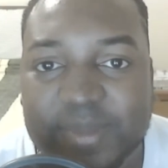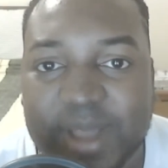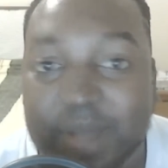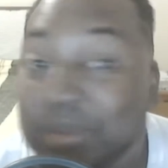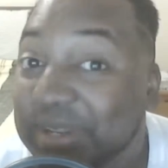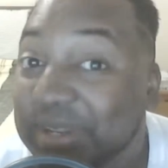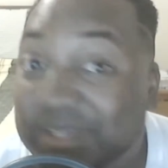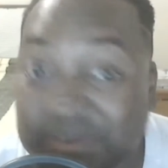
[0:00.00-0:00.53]
I
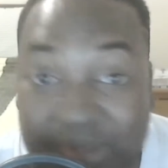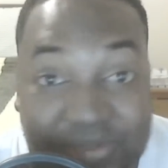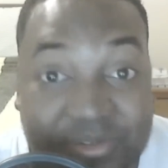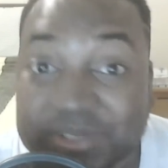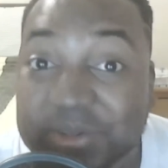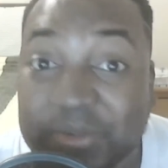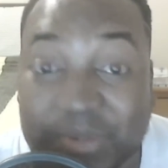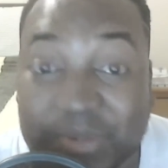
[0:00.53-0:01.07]
mean, these
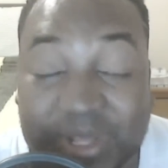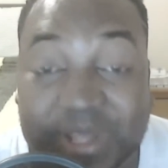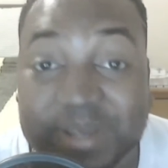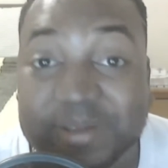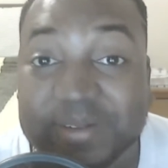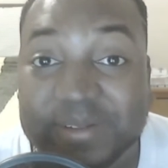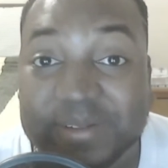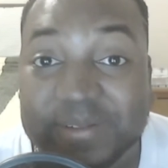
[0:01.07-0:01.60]
motherfuckers don't
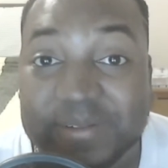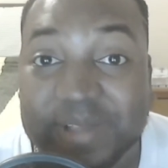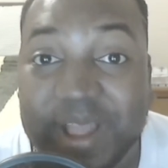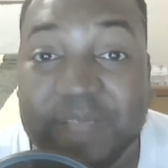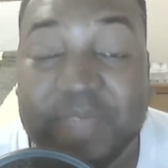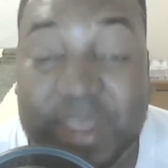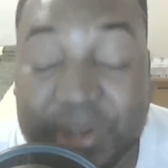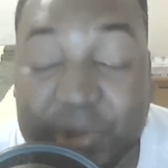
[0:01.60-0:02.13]
play.
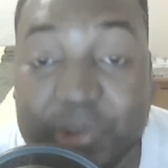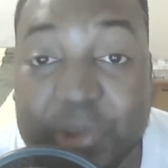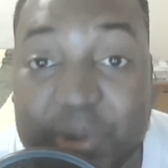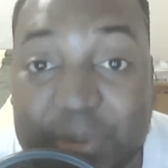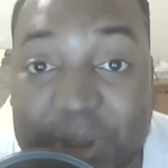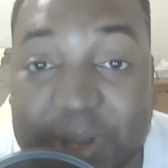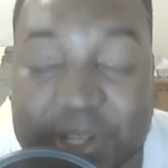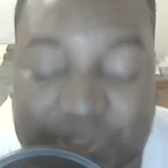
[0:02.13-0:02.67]
If they know you're
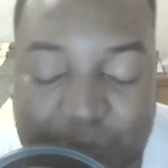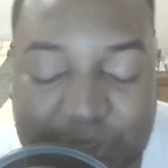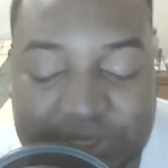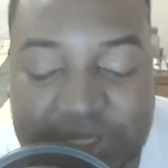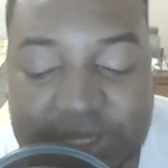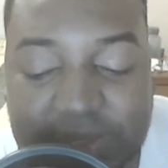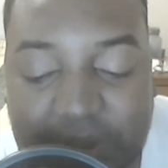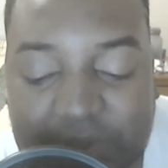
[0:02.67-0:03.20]
American, it's one
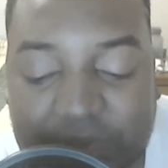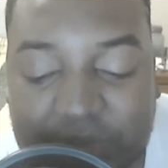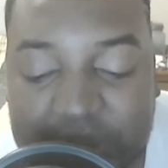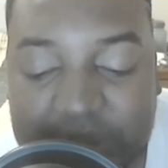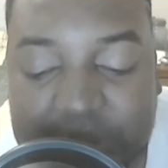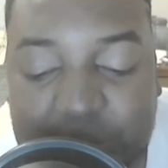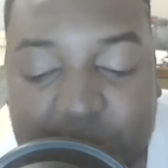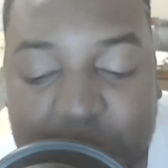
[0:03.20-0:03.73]
thing. If they
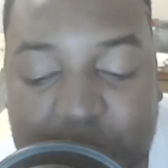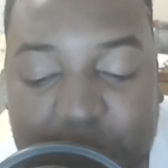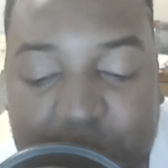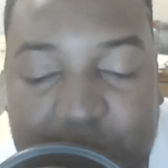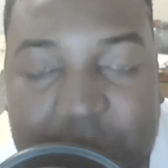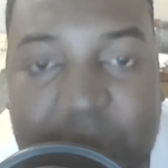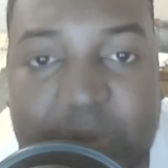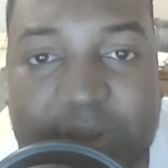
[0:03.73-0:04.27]
know you're
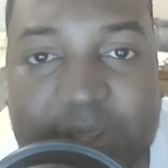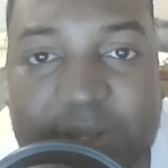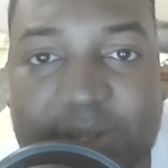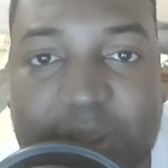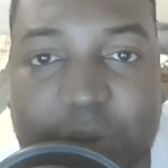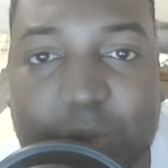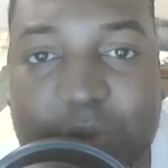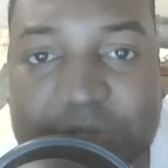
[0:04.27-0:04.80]
American, they're
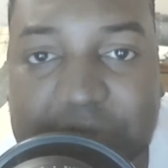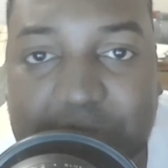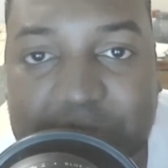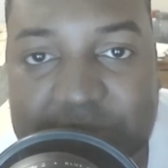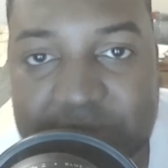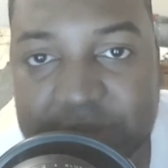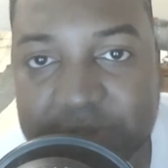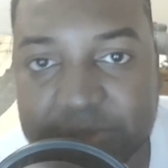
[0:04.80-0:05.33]
going to
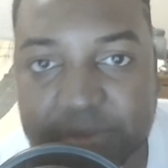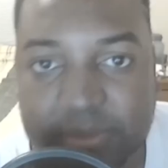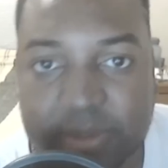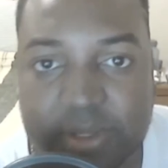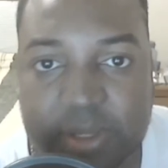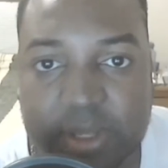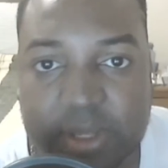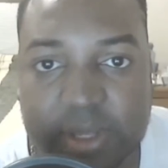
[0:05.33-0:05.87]
protect you.
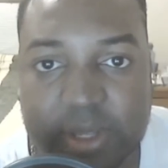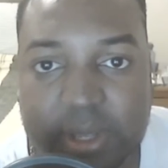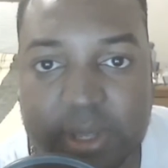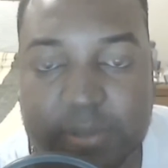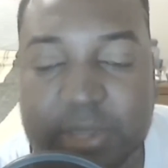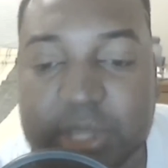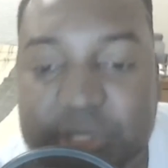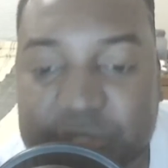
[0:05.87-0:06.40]

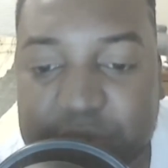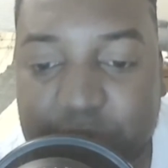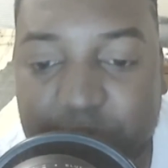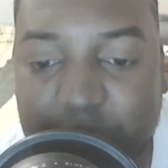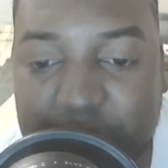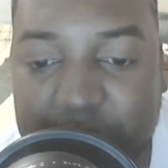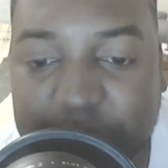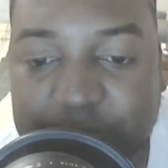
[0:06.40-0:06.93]
Because you know
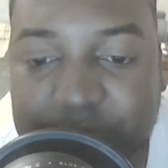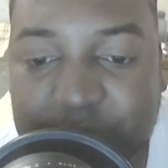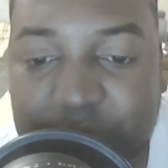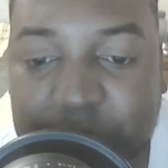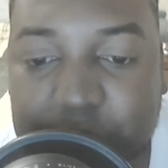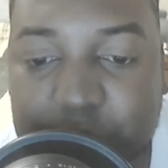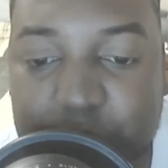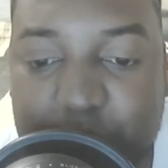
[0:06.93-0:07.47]
what?
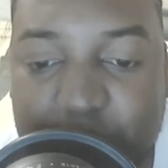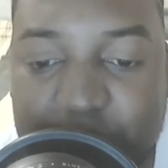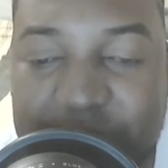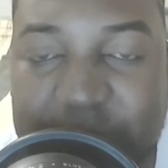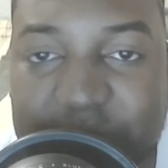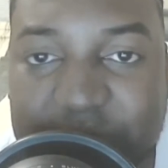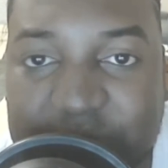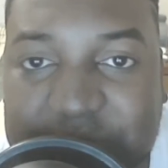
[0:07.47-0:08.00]
You are
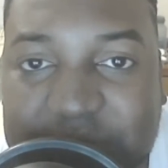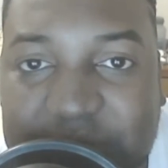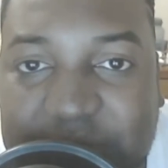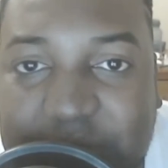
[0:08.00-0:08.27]
investing